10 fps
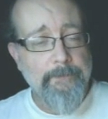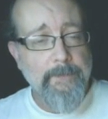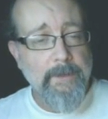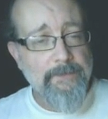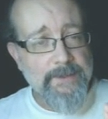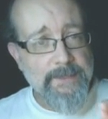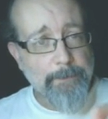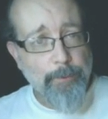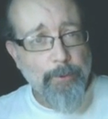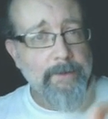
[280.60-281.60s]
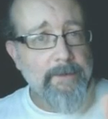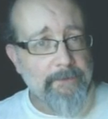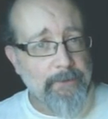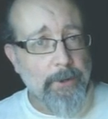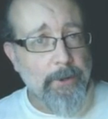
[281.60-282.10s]
If it's
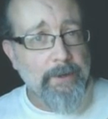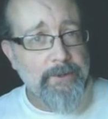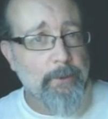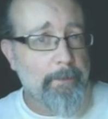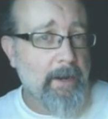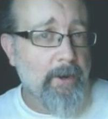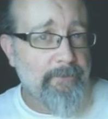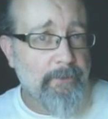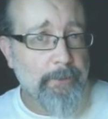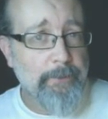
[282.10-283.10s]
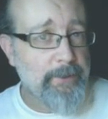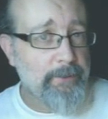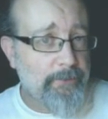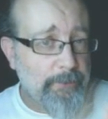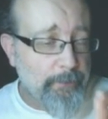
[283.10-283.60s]
if you're going to a parent folder,
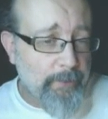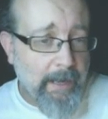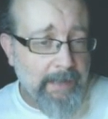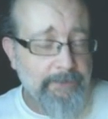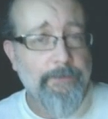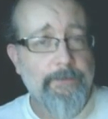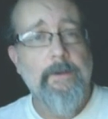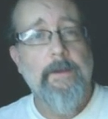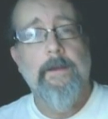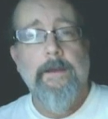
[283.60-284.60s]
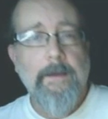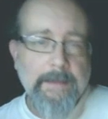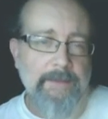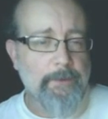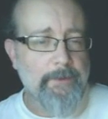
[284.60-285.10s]
use two dots and
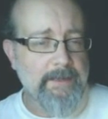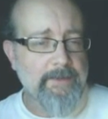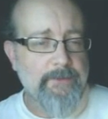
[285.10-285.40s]
that sort of thing.